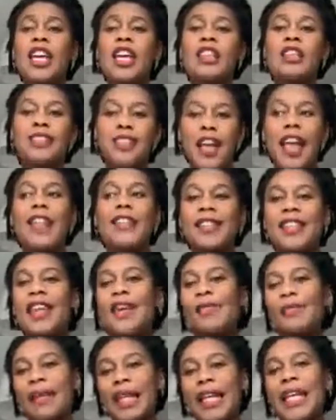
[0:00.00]
You can say,
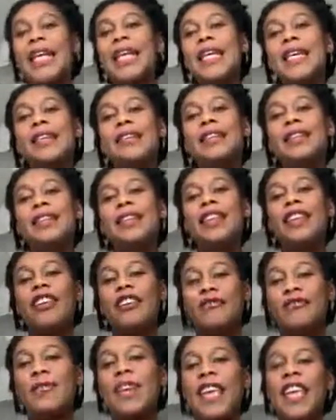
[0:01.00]
please
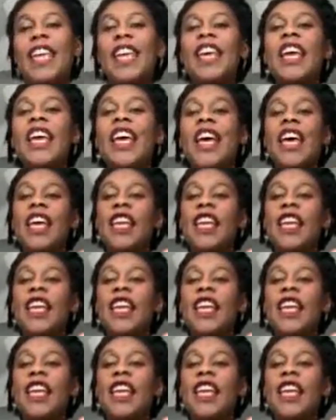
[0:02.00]
give me